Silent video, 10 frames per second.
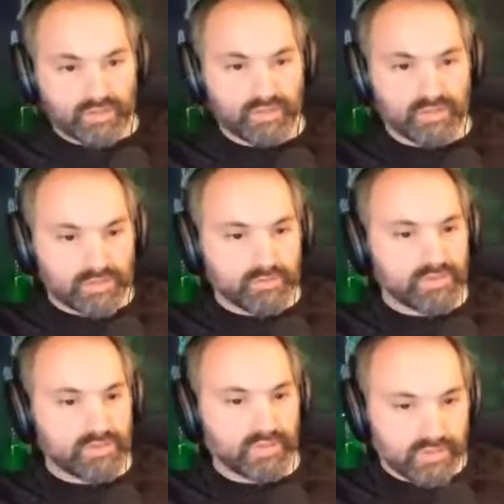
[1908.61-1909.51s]
And so I'm
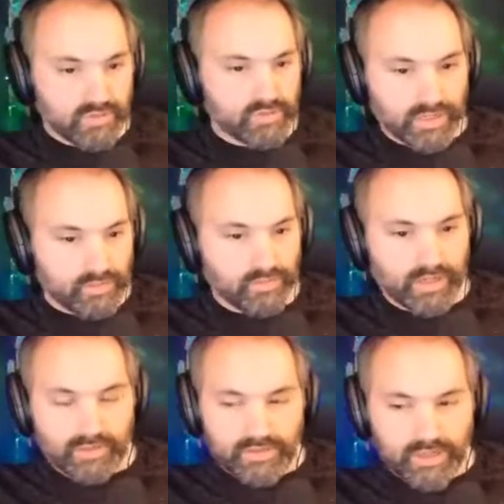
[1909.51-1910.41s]
just going to try to get in
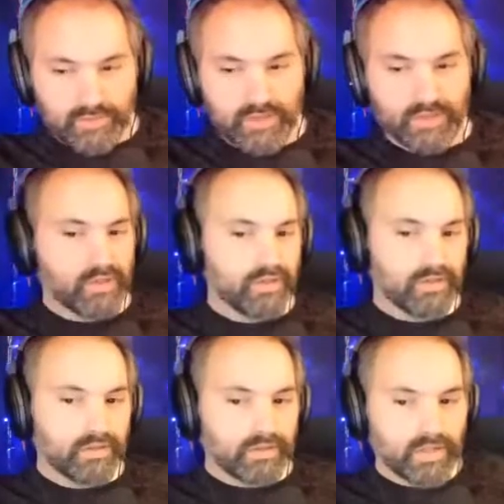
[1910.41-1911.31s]
better shape.
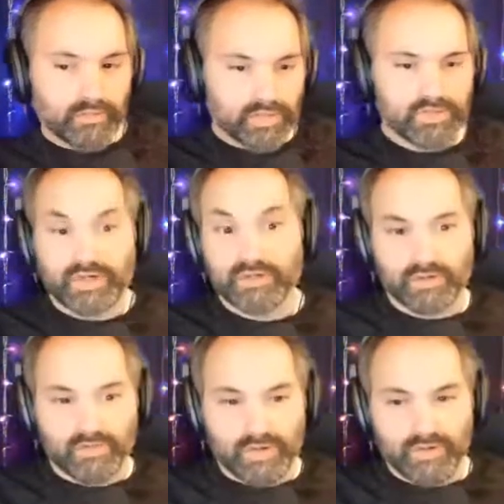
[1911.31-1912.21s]
Then I'm going to try to go to
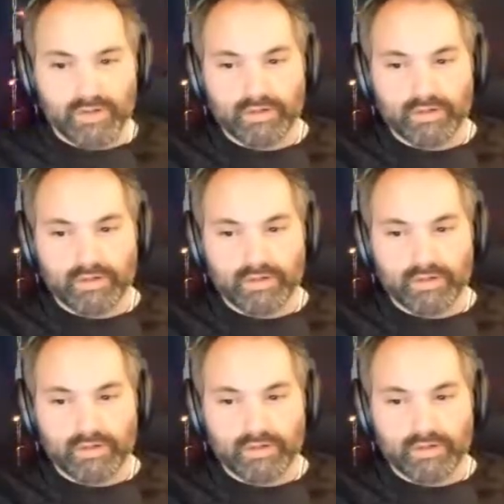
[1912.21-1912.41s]
5.8.